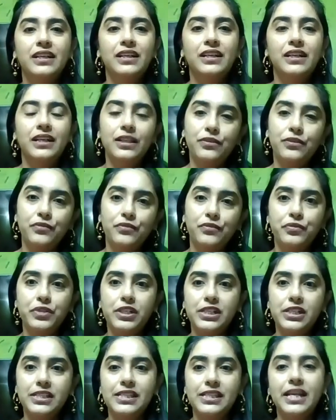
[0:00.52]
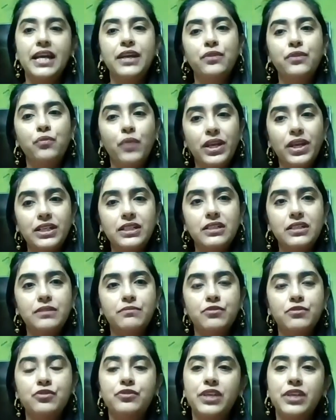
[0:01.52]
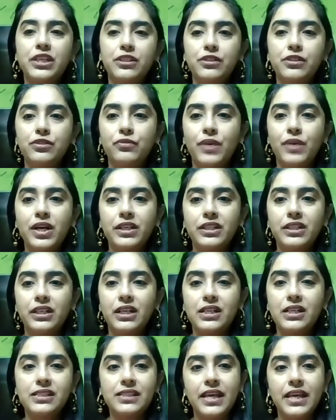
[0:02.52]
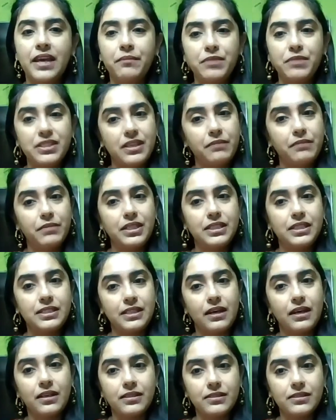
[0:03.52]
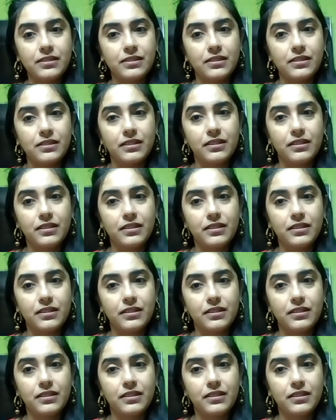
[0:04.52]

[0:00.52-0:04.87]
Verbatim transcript: Hello viewers and welcome to Radio Dwarka's MSME Stars.